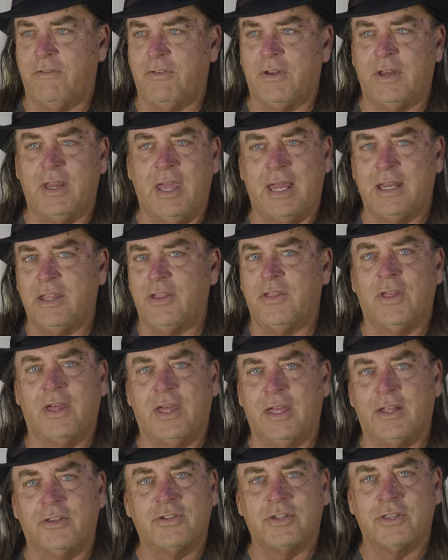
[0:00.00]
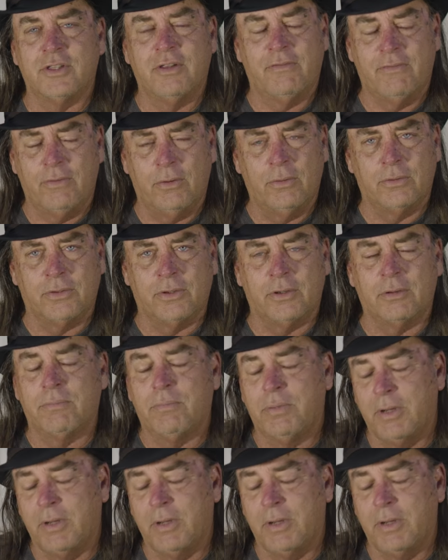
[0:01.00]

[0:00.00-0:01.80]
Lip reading: fit anything else in the folder.